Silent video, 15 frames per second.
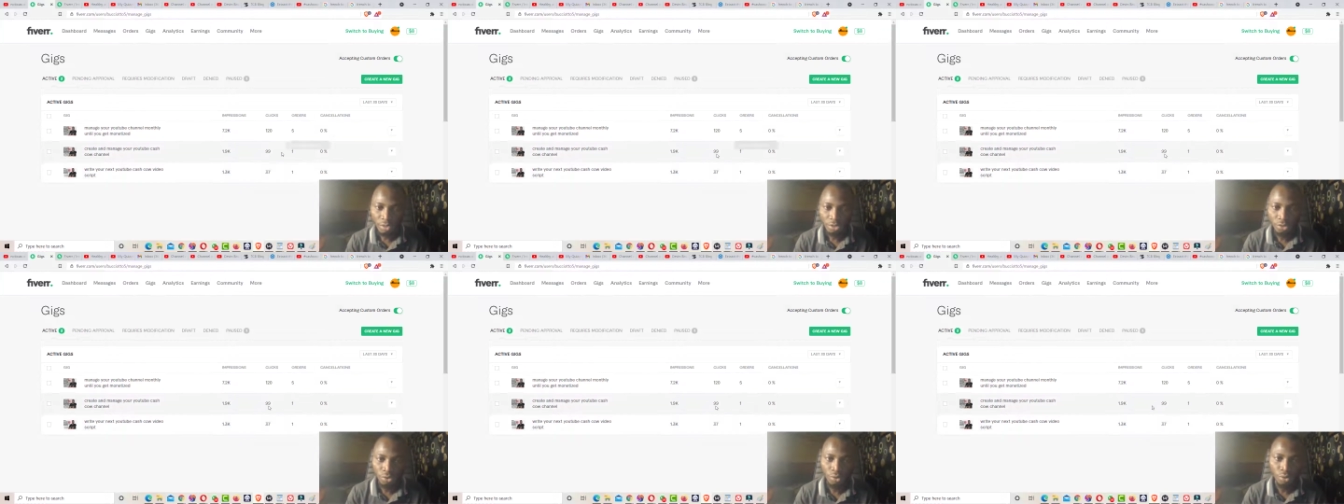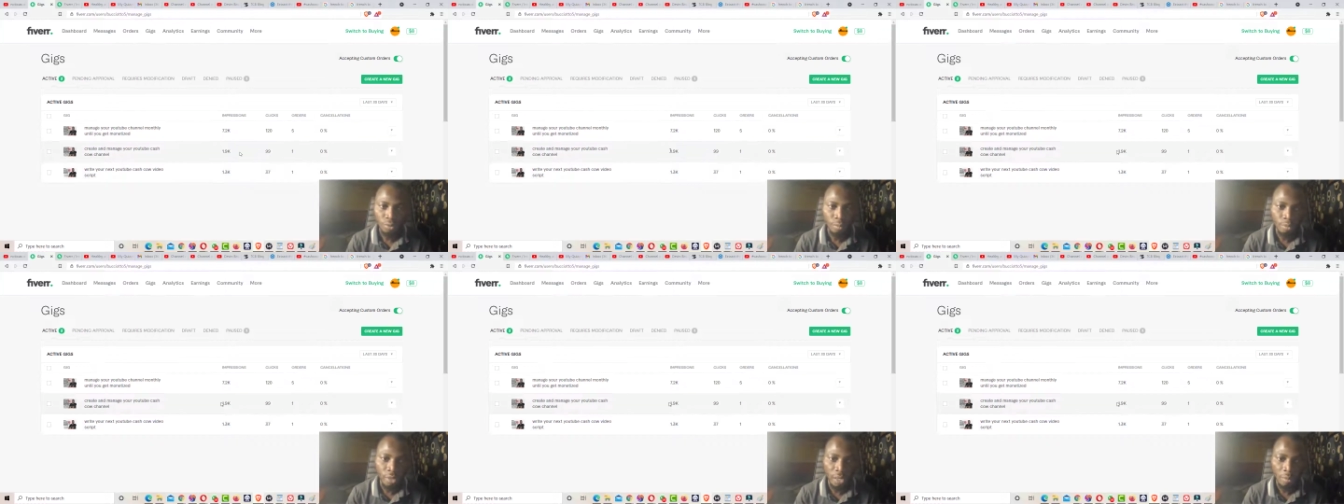So
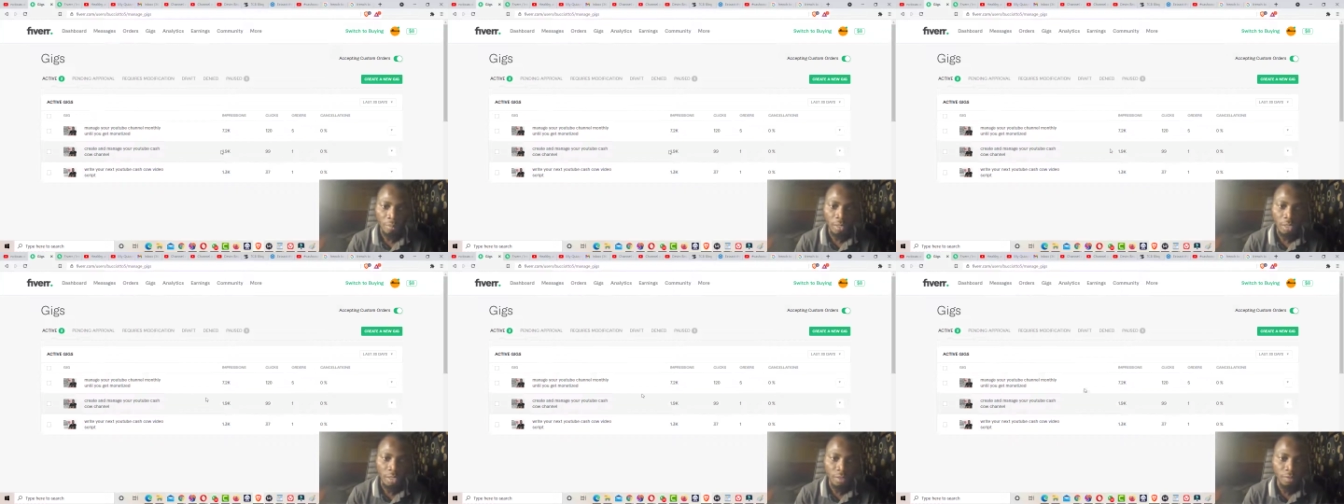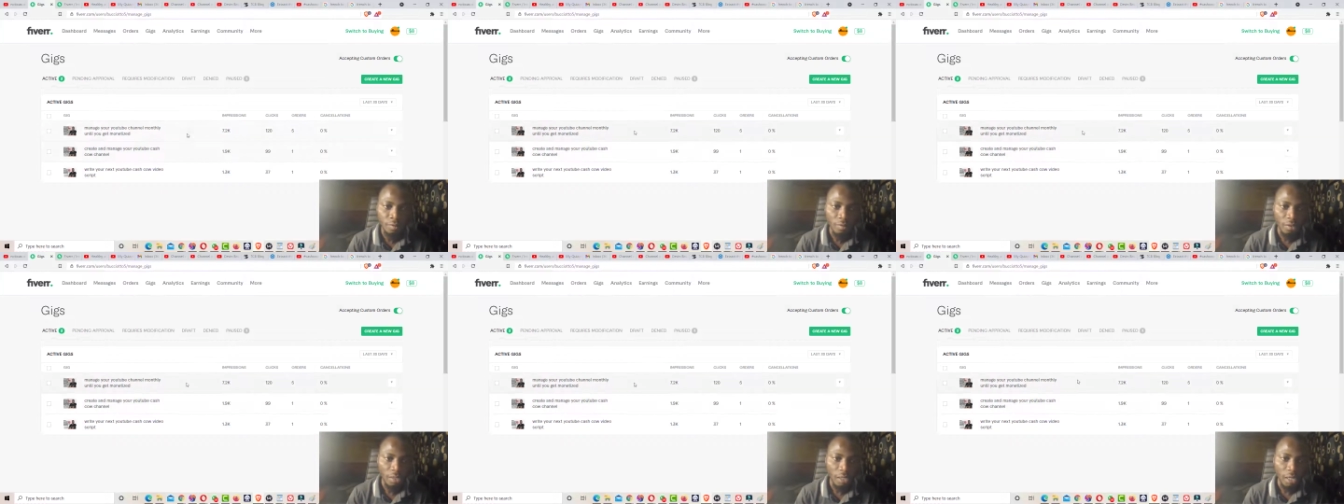but I believe
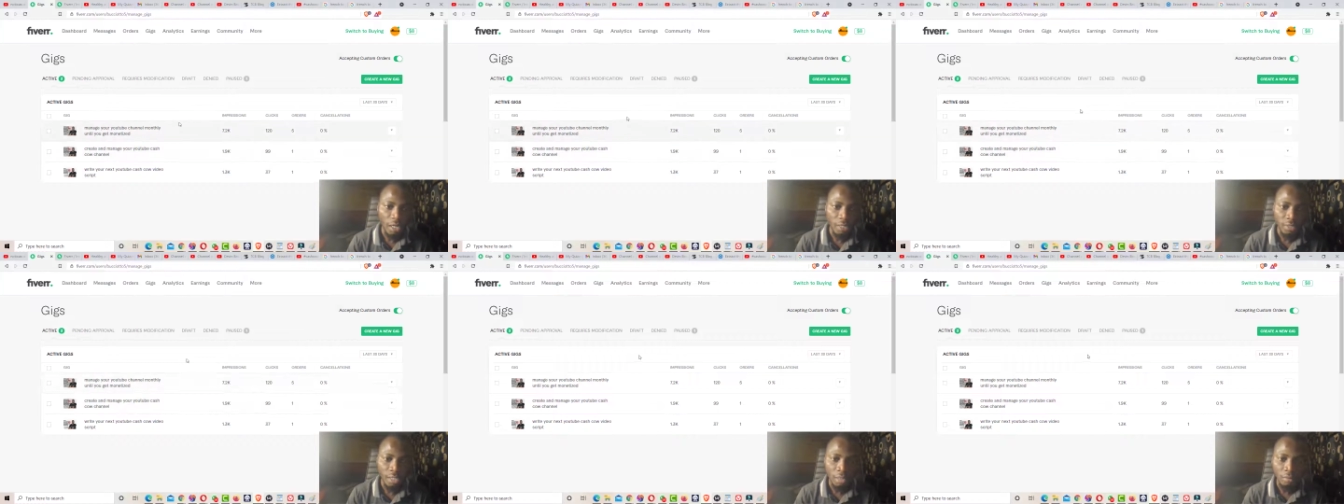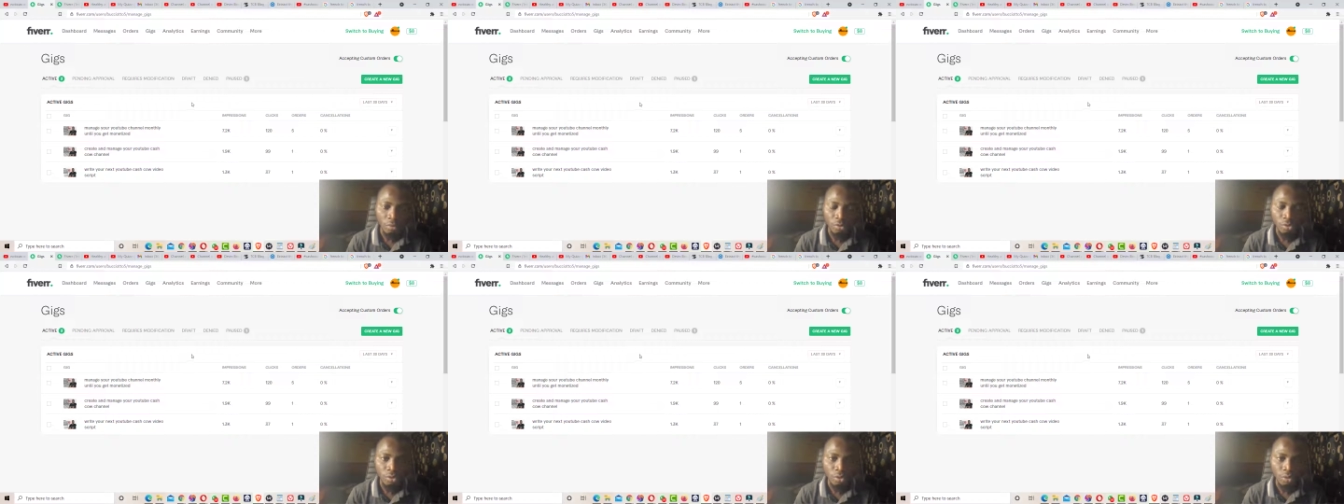as time
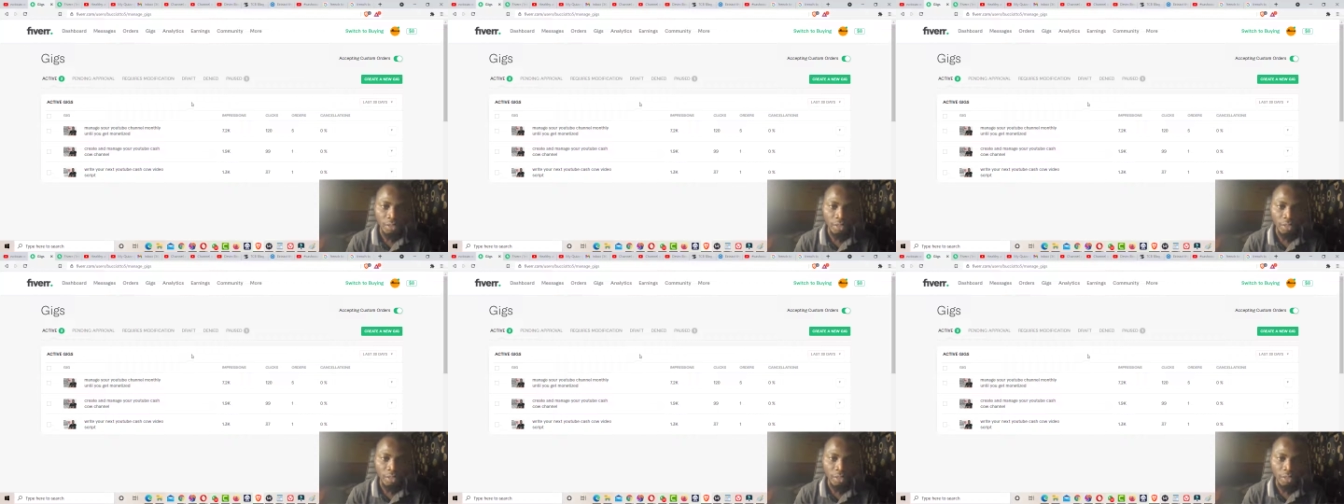goes on,